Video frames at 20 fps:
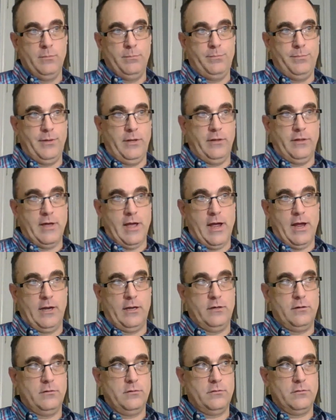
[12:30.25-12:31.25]
be that
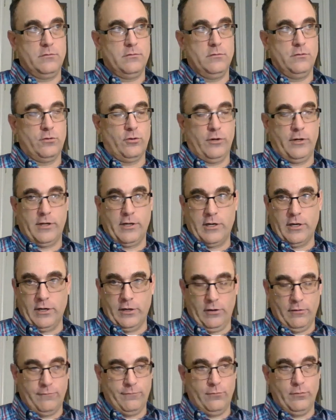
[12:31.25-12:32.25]
learning cut
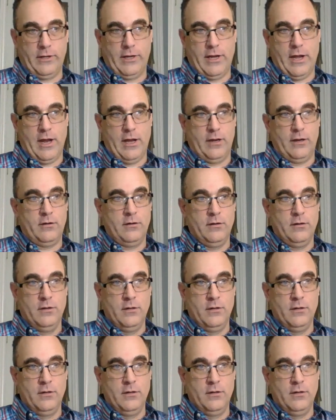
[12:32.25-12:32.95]
your food again.